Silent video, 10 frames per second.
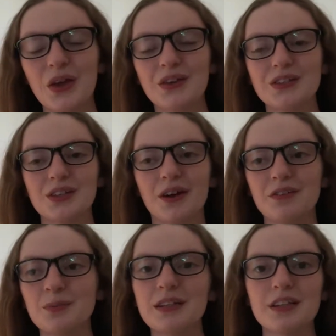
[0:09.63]
So I've
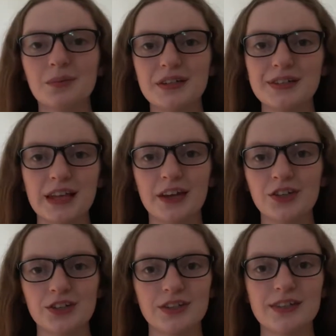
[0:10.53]
split it up into
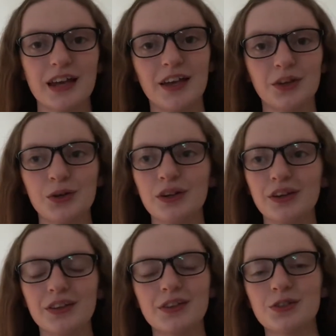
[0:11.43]
sections, and you can look
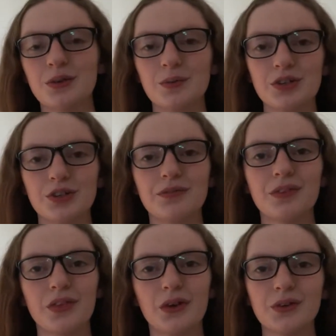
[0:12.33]
in the description for
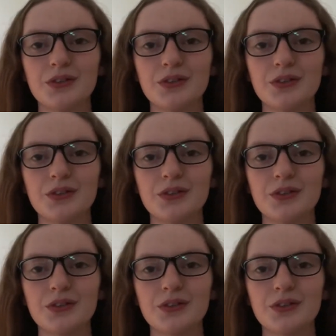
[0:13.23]
those